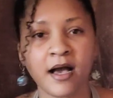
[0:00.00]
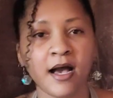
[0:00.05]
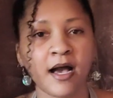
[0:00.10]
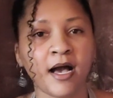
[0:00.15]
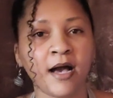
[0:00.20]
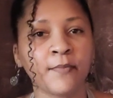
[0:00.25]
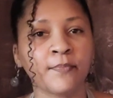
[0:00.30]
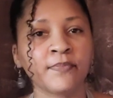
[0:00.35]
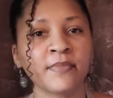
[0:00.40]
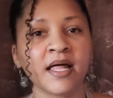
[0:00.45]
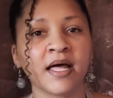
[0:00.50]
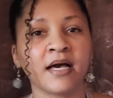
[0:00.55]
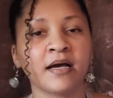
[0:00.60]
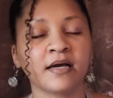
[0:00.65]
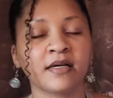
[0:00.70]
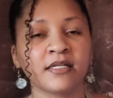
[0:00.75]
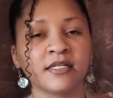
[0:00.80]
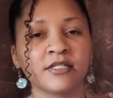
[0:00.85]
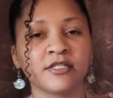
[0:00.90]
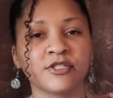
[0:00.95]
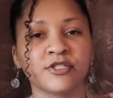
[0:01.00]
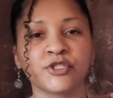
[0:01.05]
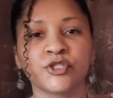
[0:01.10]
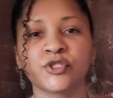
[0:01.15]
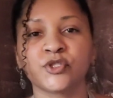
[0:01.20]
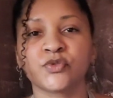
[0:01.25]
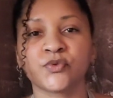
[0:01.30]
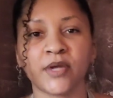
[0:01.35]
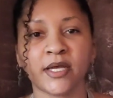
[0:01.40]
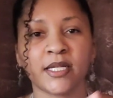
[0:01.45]
not gonna just
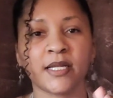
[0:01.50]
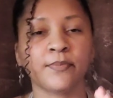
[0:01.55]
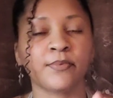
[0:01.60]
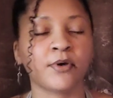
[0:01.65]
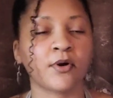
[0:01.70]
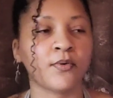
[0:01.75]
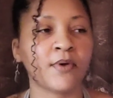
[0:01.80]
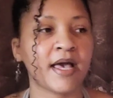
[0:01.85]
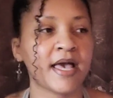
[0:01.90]
straight up go